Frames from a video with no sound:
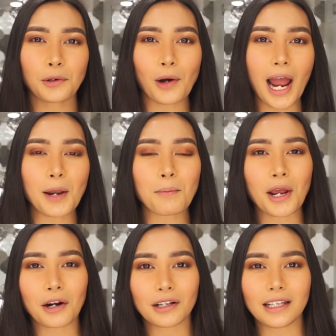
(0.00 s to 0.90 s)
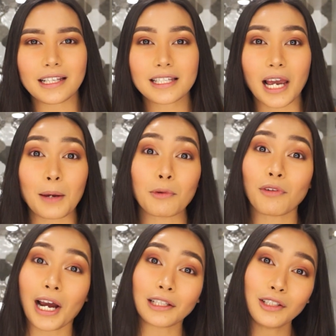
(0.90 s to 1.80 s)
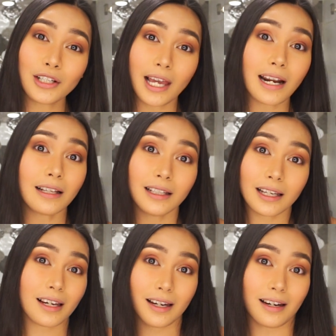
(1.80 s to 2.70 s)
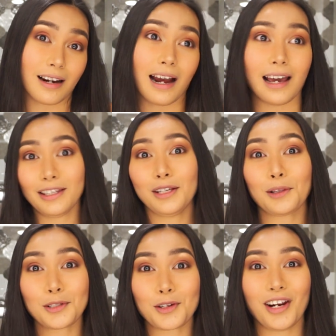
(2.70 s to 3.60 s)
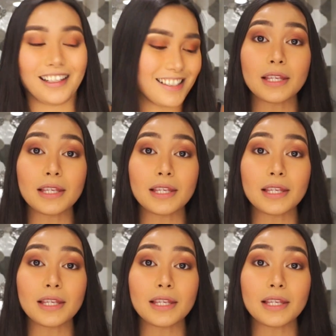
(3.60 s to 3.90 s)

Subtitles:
cranberry type of eye look, and I think it looks great.